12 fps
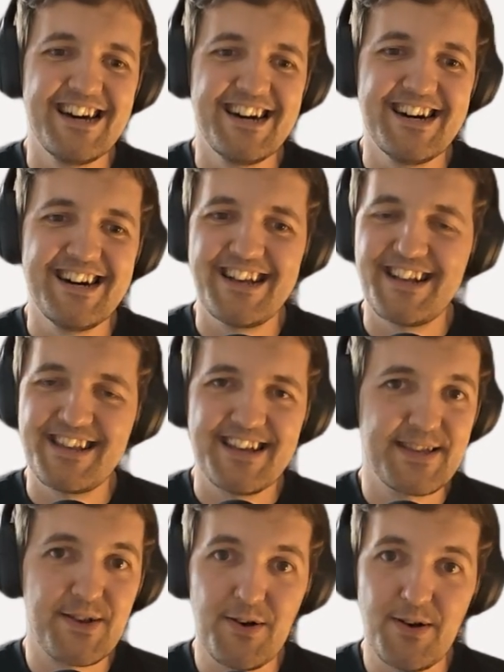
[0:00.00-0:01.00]

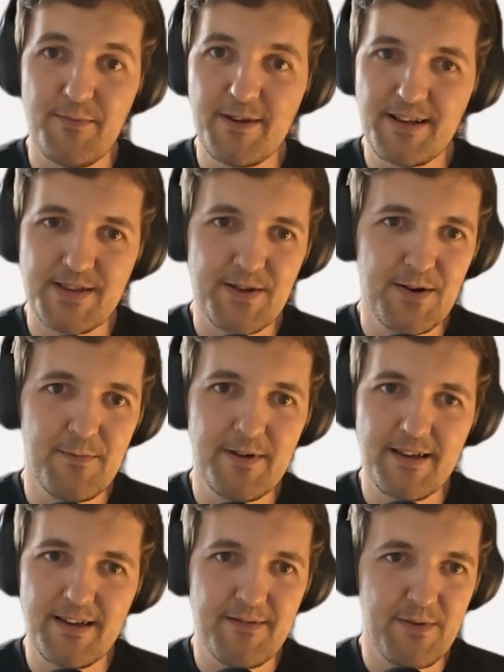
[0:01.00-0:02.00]
It's gonna
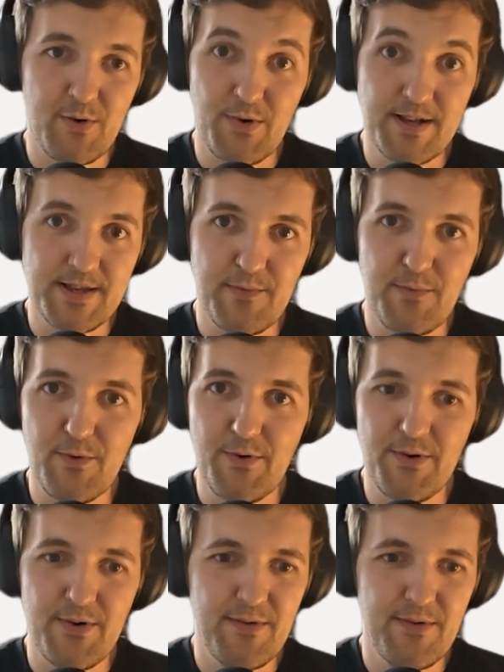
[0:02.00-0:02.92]
be crazy for